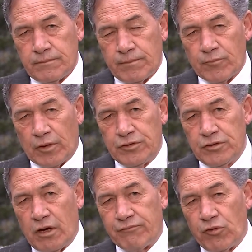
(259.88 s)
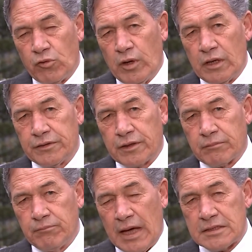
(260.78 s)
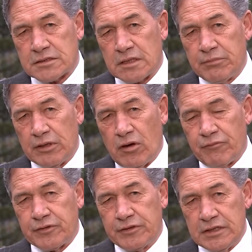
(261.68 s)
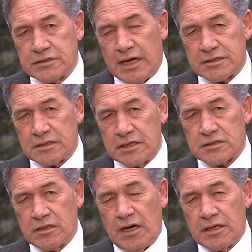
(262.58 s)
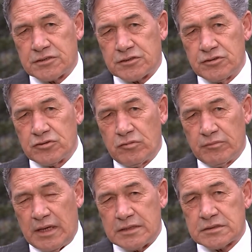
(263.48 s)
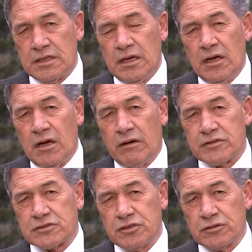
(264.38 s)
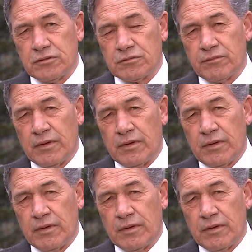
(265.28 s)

Well, you know full well that the masks that are being offered these days, unless they're highly surgical masks of a certain